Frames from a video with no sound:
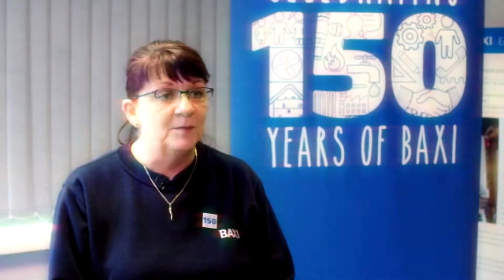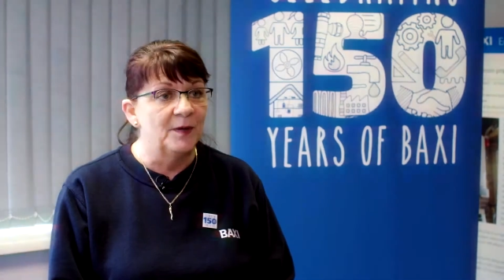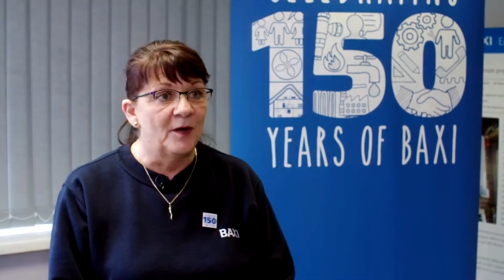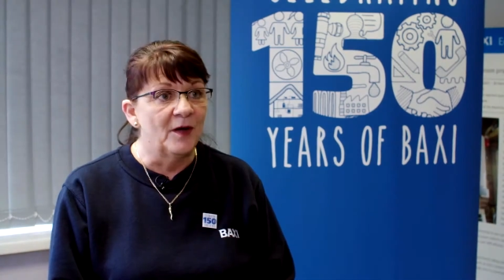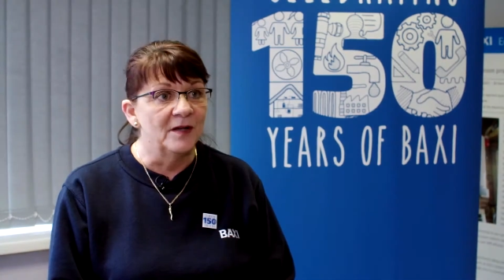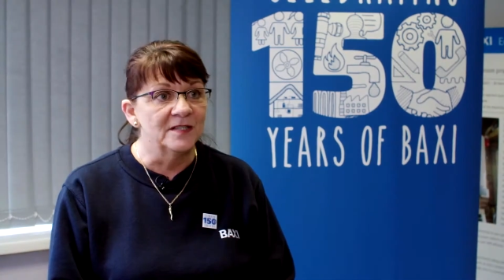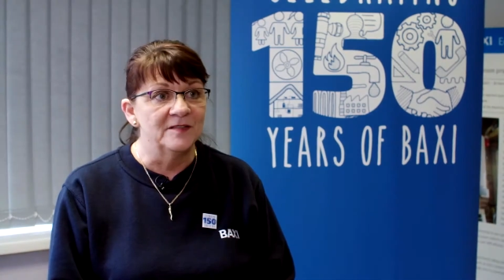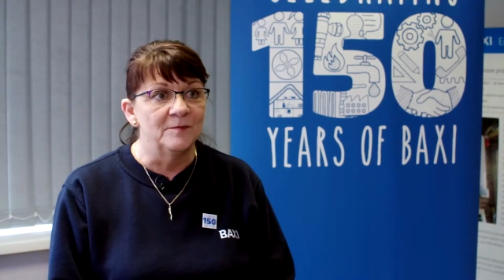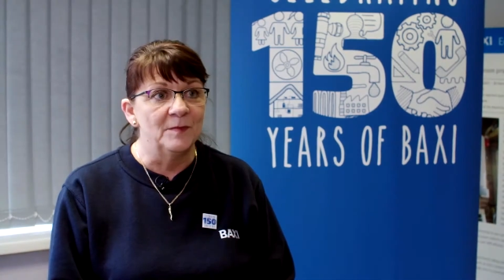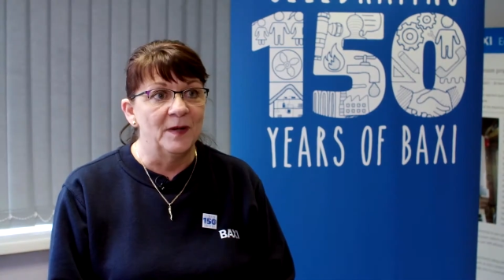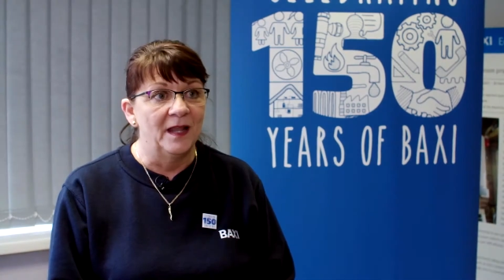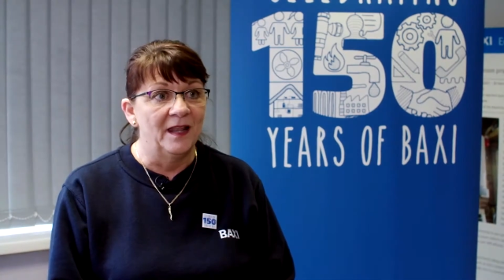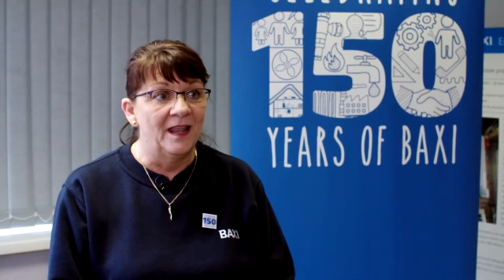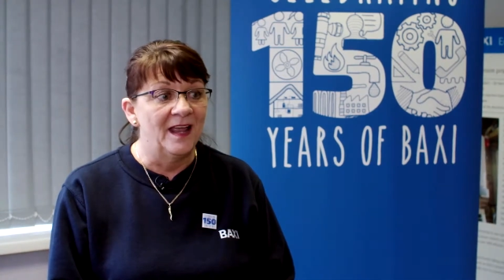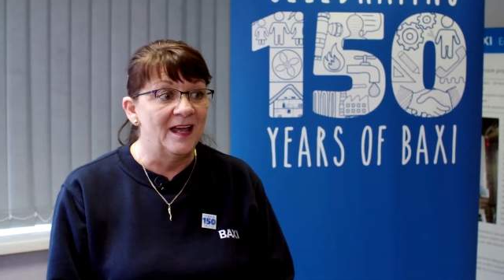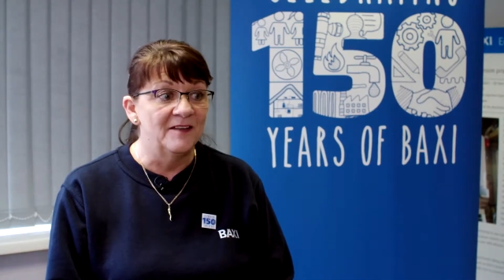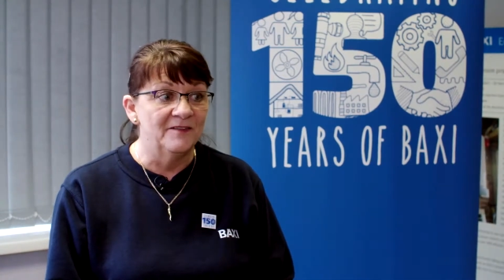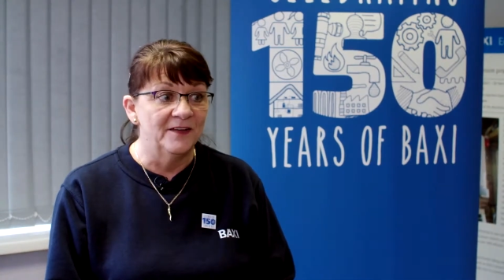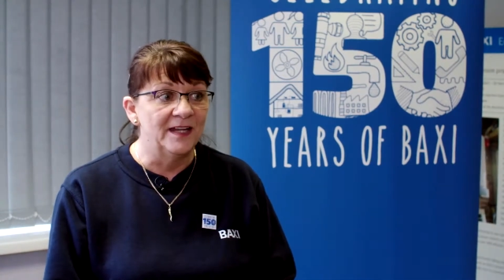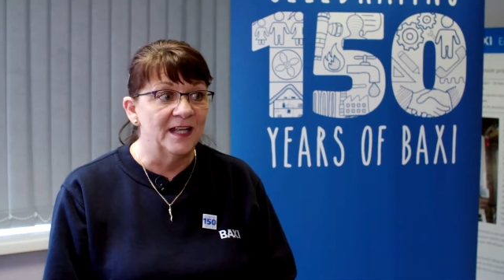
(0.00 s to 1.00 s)
part of my
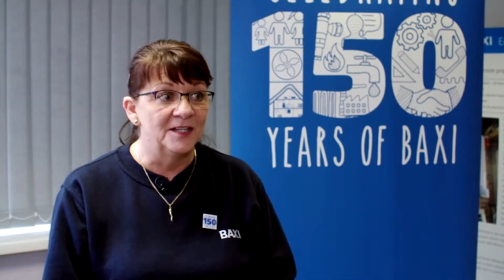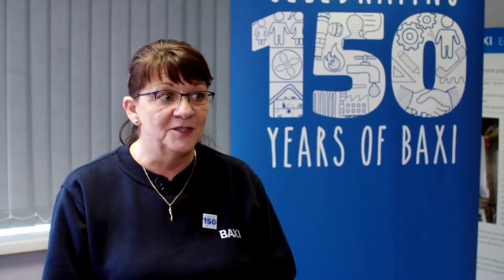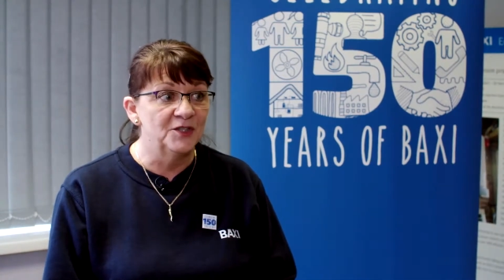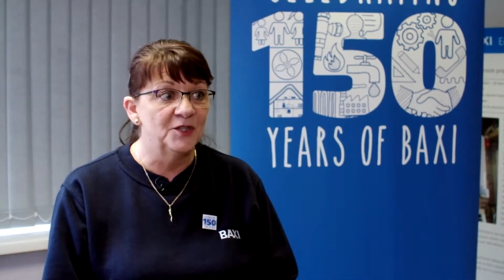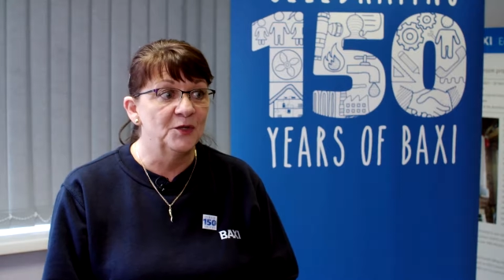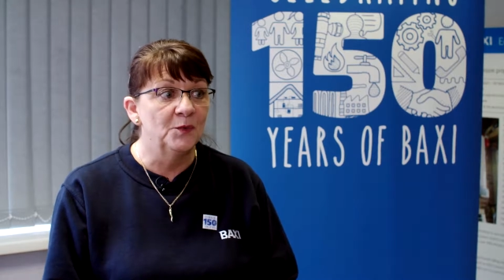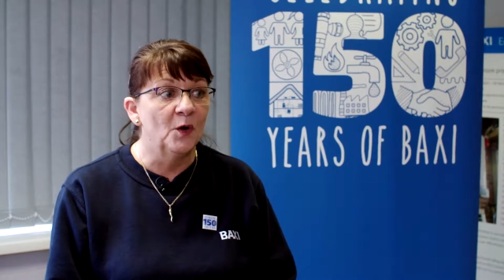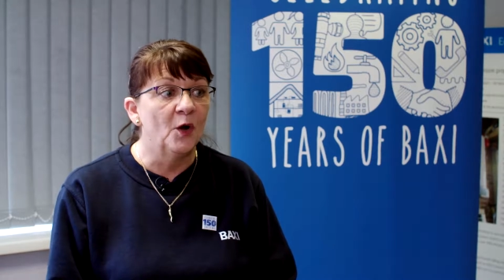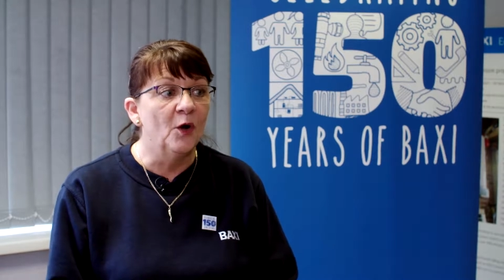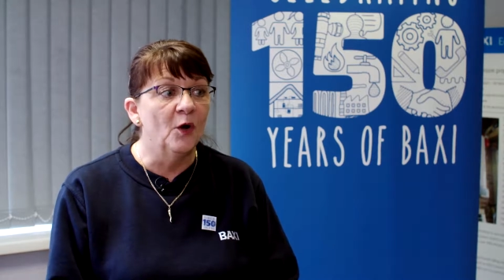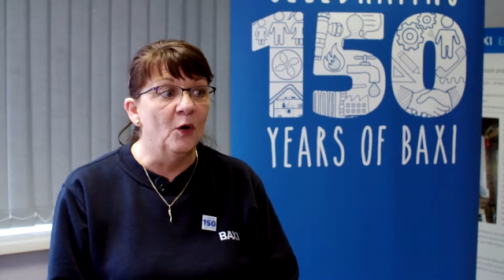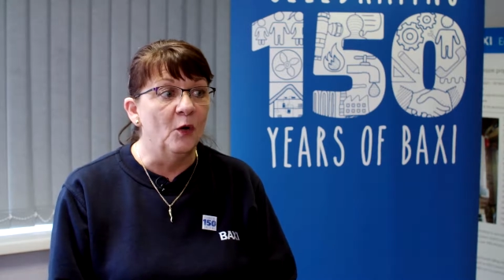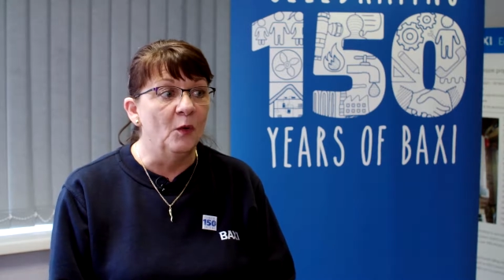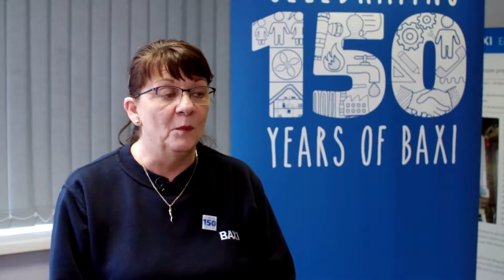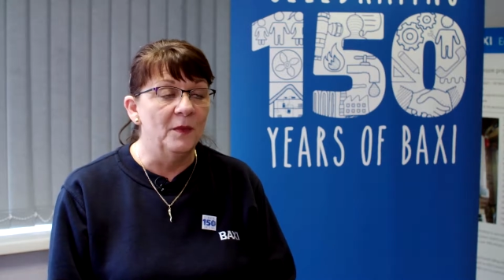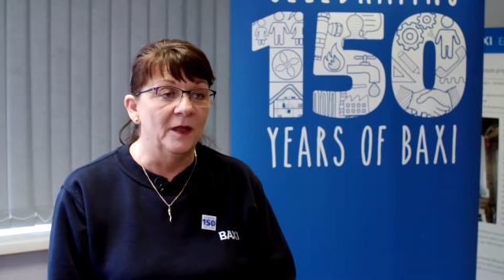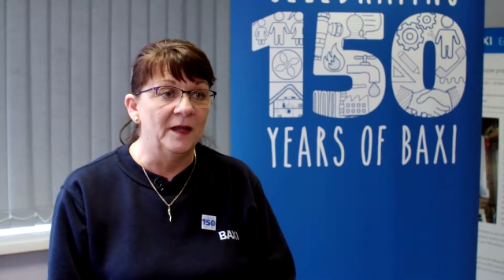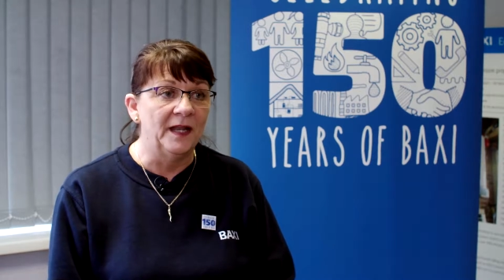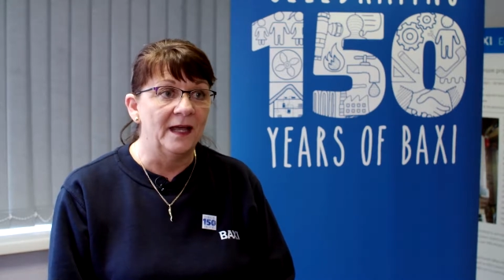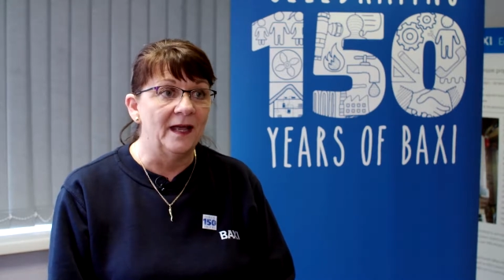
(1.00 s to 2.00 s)
life, and I do
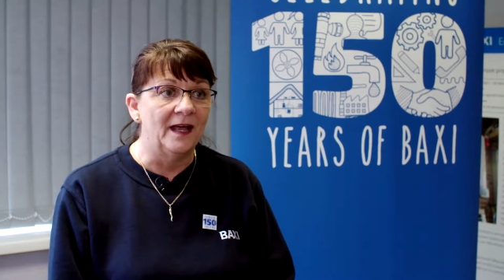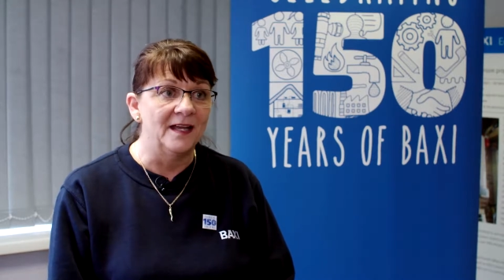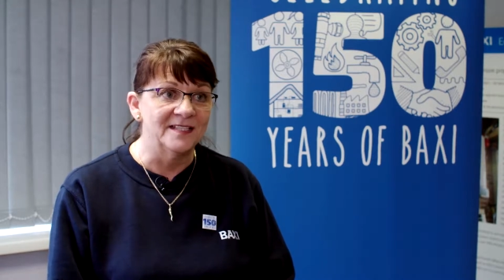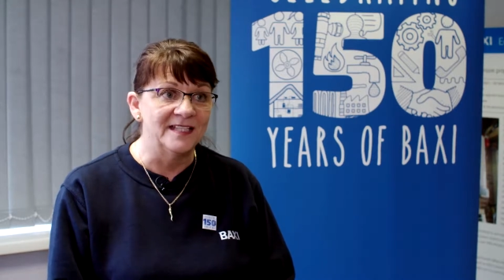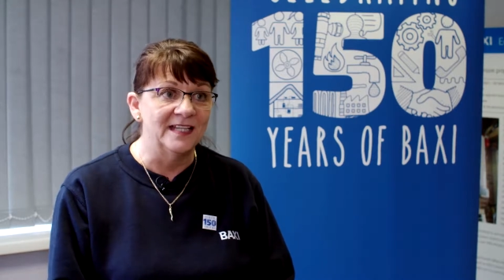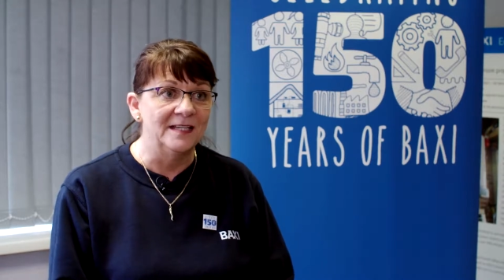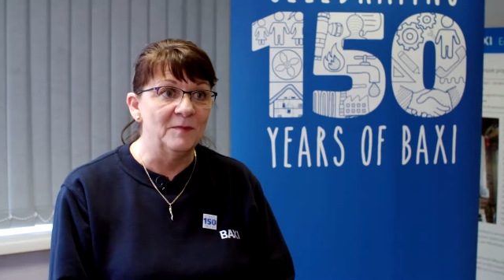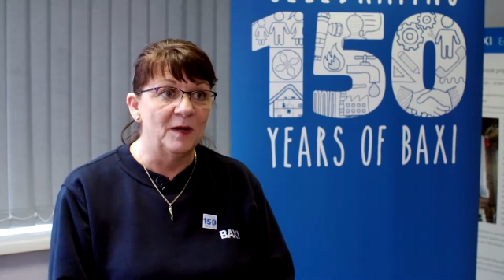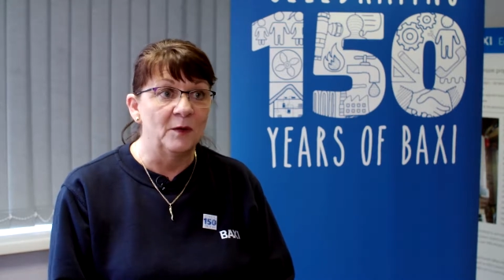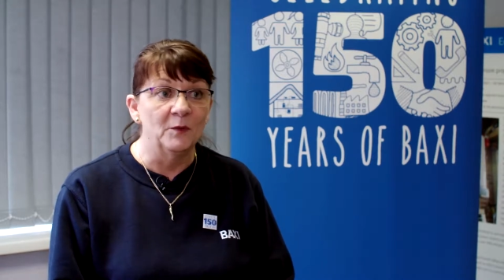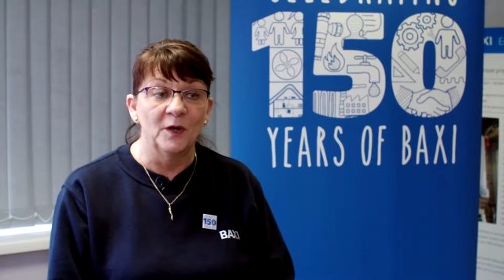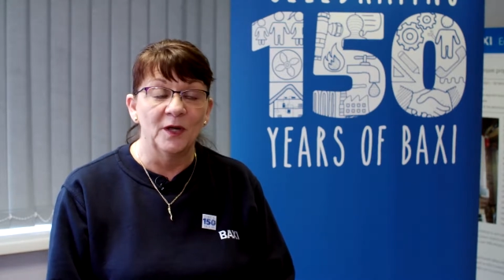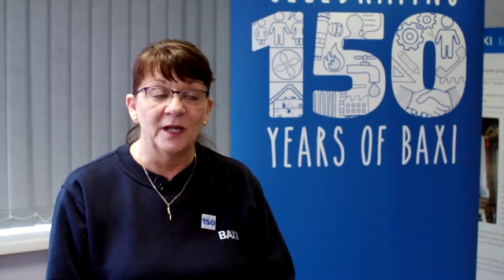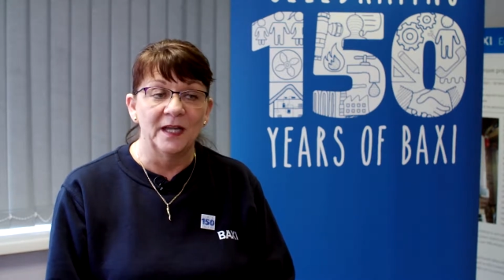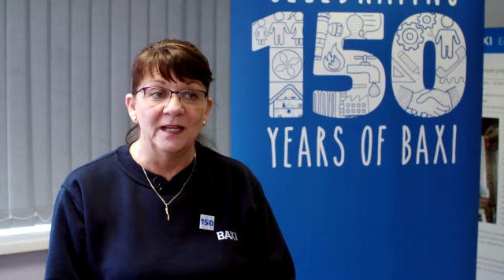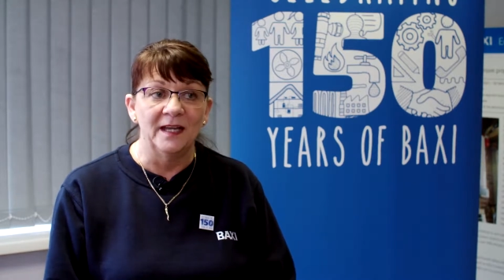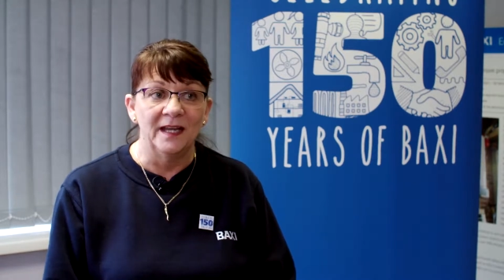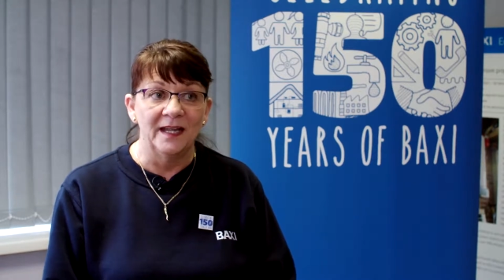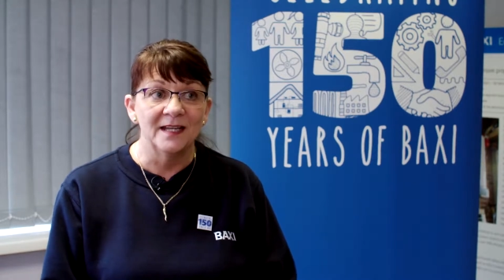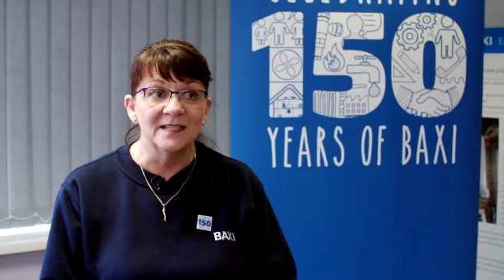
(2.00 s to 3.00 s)
hope that I see my
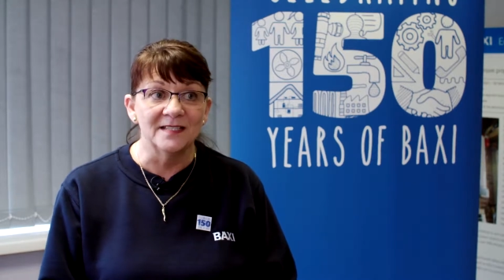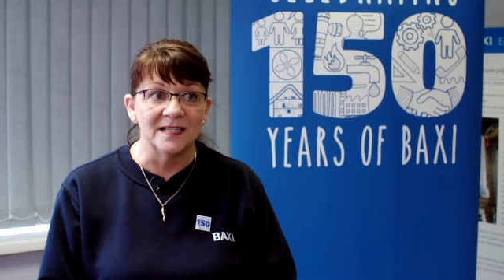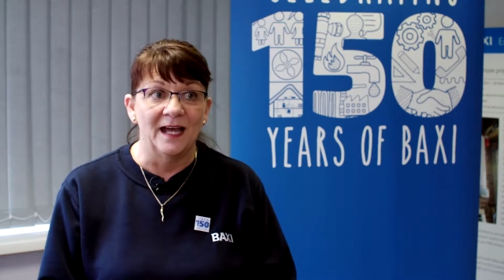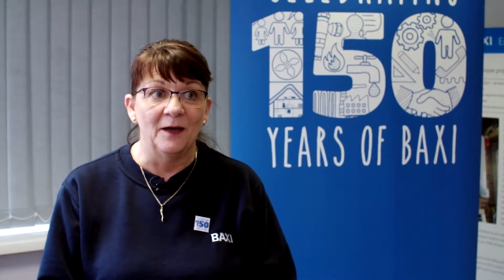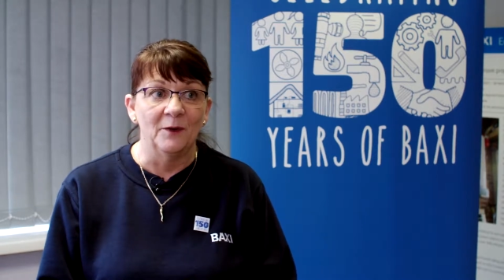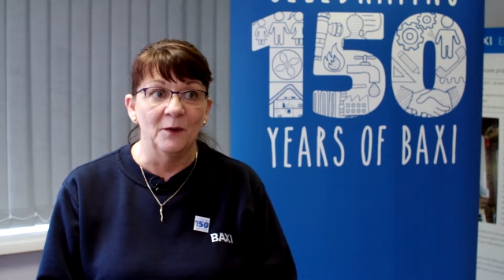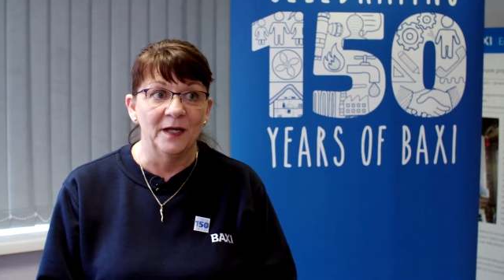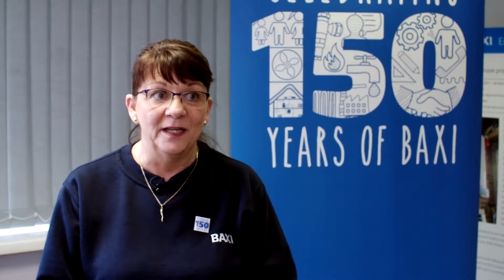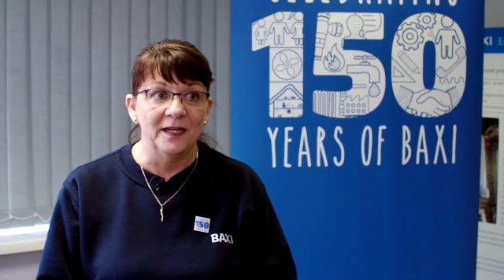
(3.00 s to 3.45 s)
working days out